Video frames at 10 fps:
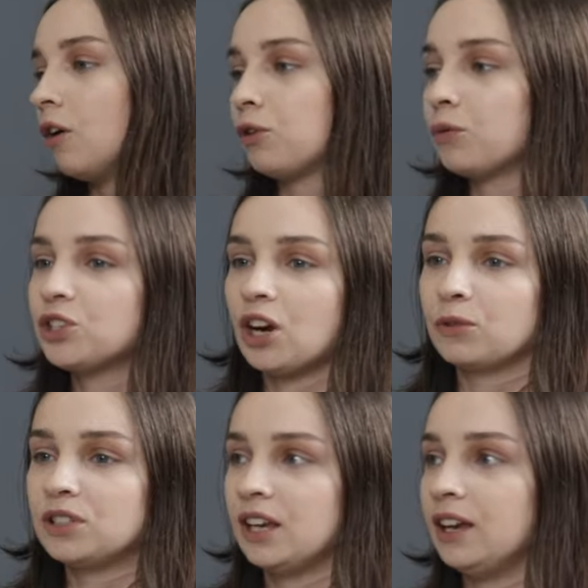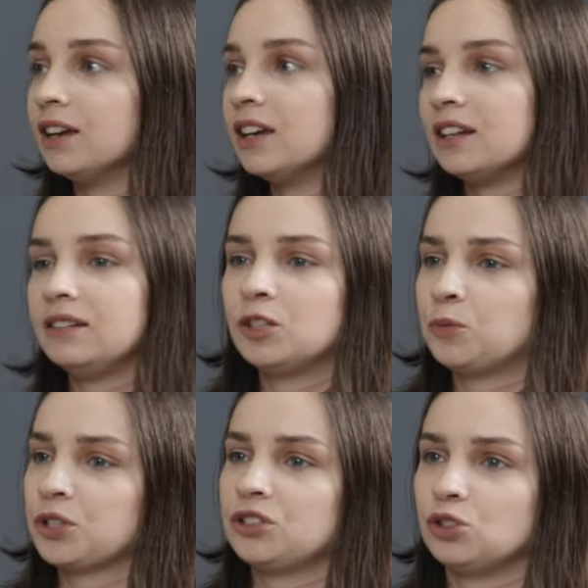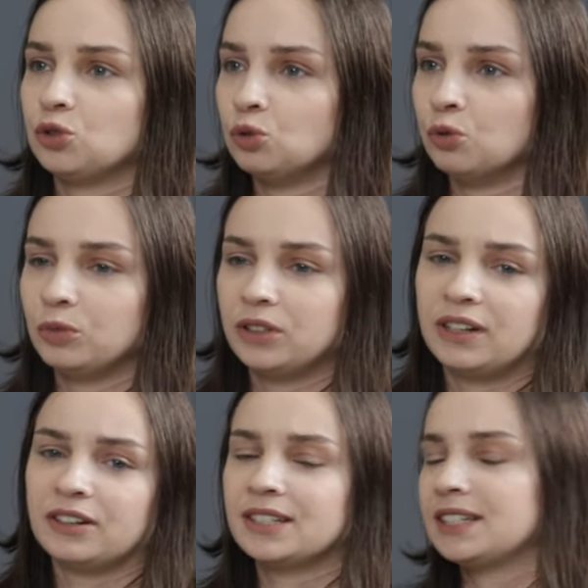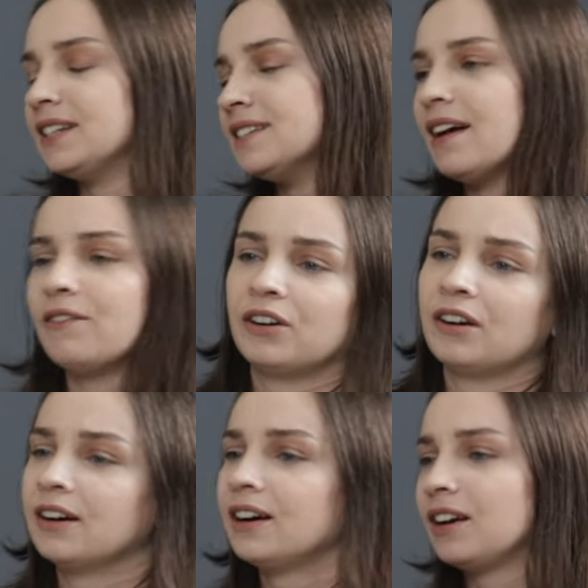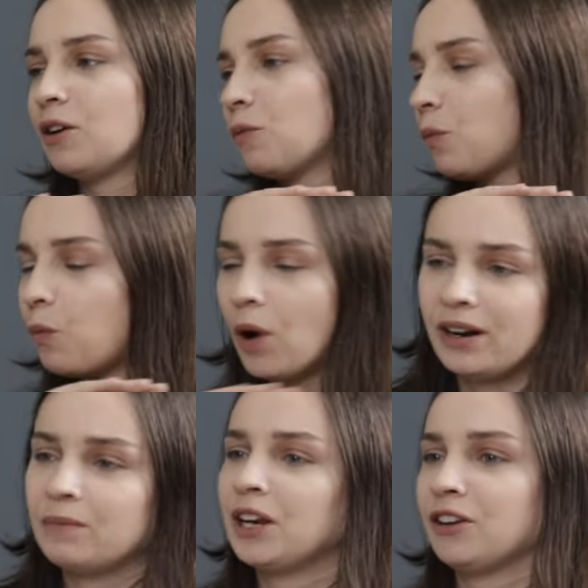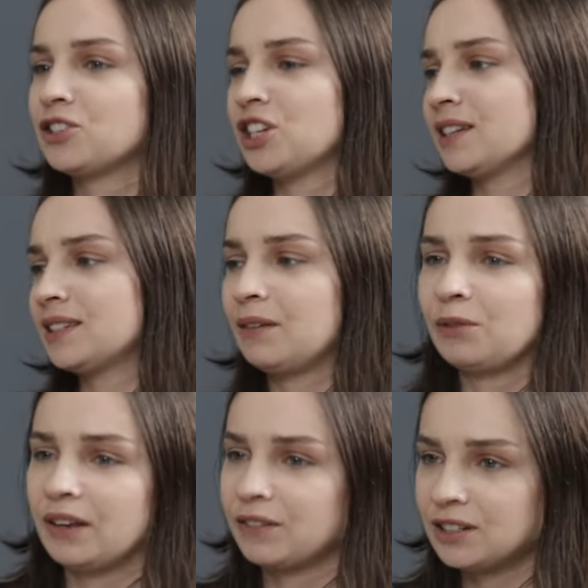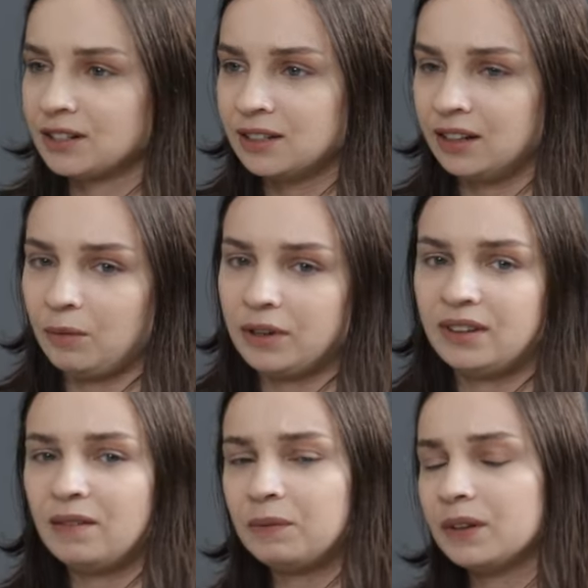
for which I would say this person is doomed, there is never mm-hmm. one in a million chance that they will never succeed in debating.